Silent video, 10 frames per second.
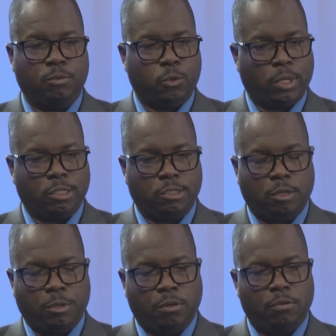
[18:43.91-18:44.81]
quick
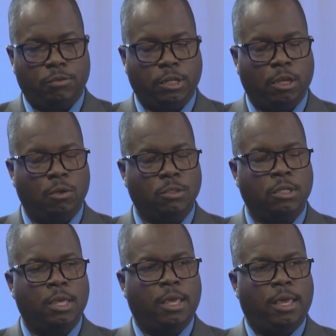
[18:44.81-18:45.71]
snippet videos
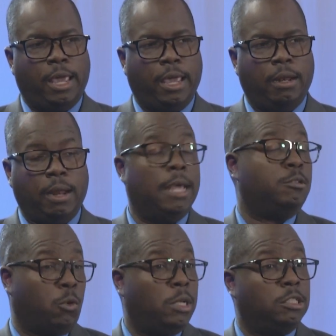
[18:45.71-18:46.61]
and had
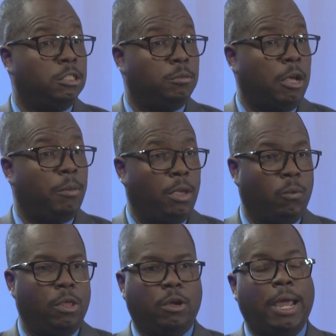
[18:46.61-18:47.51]
some questions about me and
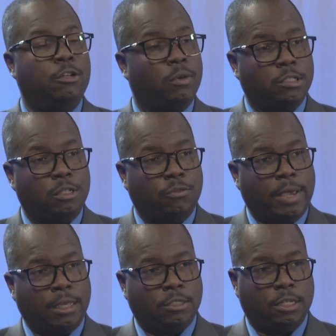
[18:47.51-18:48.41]
whether I trusted the
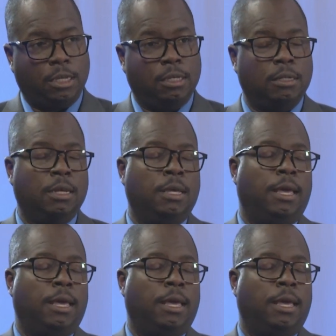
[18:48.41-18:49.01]
vaccine.